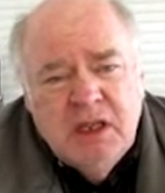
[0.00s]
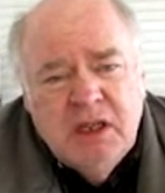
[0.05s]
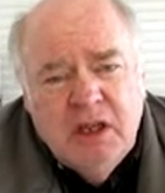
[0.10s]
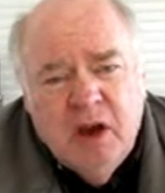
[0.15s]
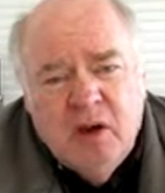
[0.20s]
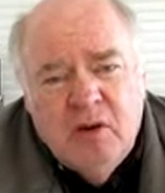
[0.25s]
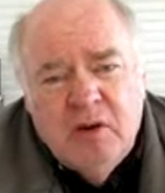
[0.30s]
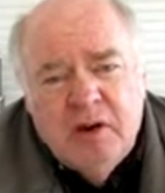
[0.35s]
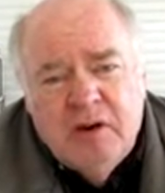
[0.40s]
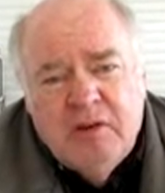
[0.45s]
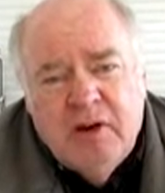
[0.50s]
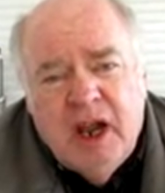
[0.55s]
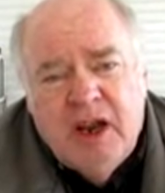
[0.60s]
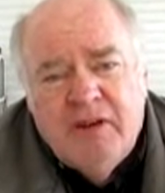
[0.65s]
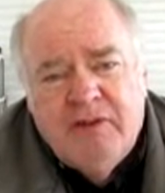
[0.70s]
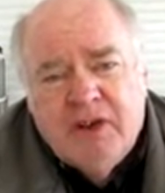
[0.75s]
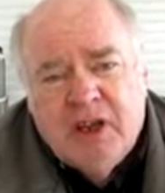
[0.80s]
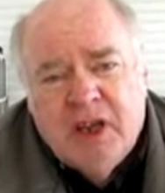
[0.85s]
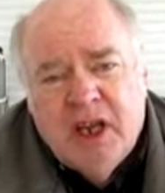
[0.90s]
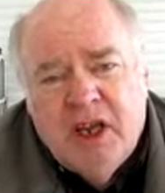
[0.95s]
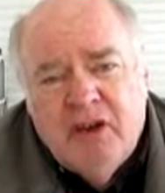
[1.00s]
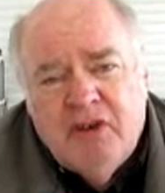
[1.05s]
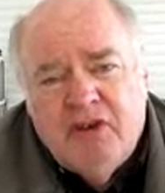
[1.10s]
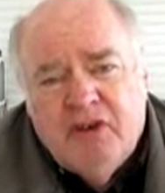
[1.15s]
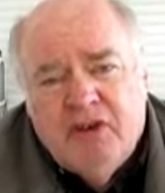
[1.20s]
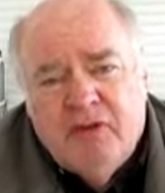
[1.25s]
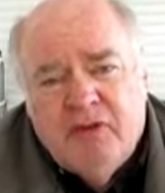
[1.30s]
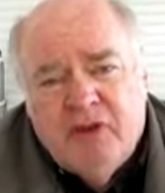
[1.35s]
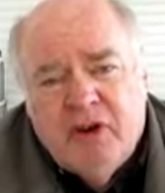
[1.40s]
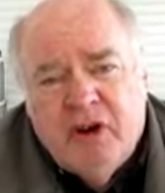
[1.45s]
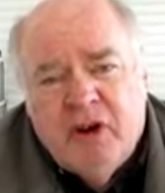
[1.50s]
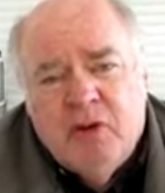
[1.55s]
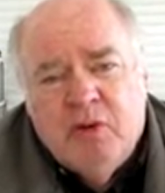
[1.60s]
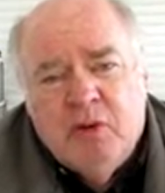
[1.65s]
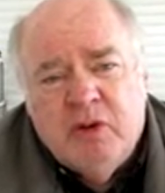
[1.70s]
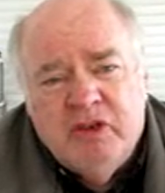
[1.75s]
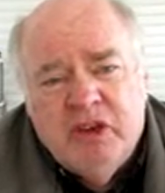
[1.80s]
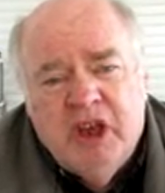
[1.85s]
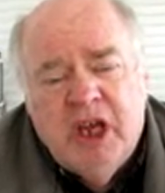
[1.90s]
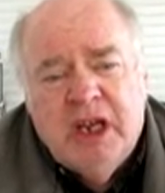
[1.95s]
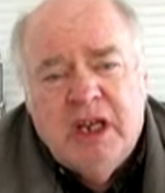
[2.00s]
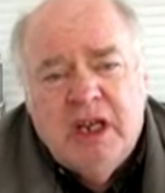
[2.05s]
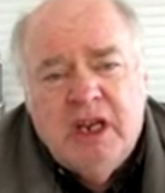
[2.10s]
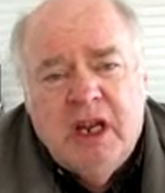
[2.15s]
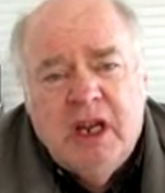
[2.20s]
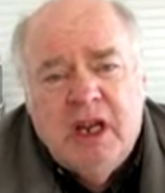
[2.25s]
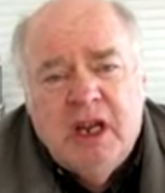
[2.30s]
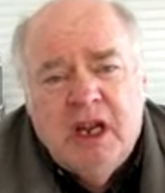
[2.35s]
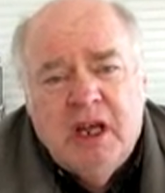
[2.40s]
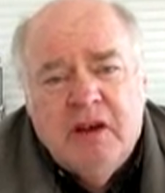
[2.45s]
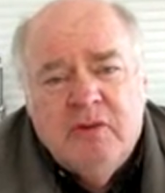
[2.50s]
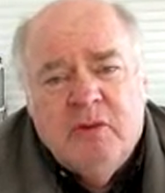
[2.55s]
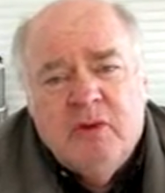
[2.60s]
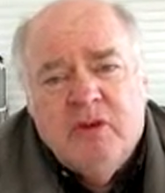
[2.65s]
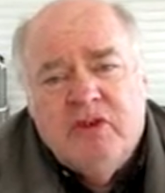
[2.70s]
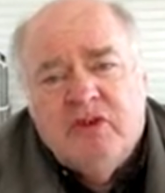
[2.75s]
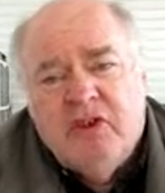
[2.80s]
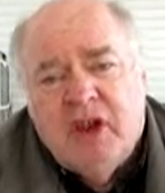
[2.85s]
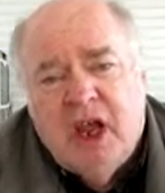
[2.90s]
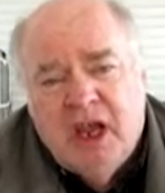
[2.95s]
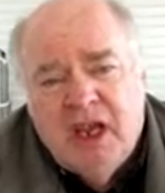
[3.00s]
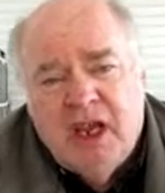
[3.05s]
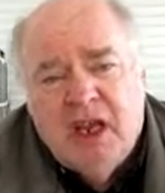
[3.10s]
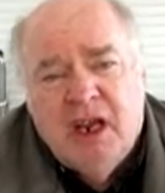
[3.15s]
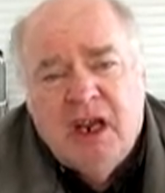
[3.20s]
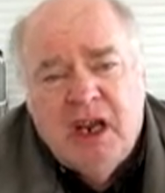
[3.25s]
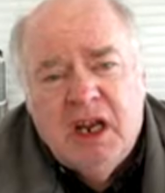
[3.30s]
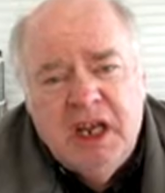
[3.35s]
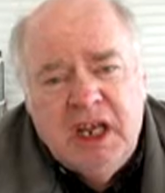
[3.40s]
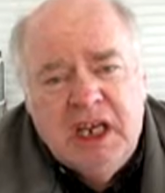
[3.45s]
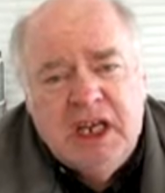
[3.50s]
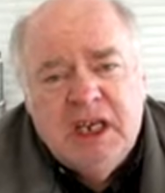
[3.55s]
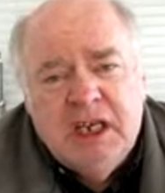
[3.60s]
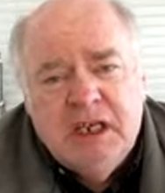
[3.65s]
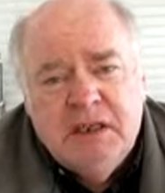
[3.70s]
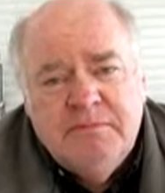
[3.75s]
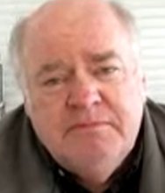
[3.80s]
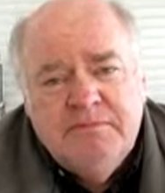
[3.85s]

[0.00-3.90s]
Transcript: The only gratification Ferrel was getting out of that was taking a leak.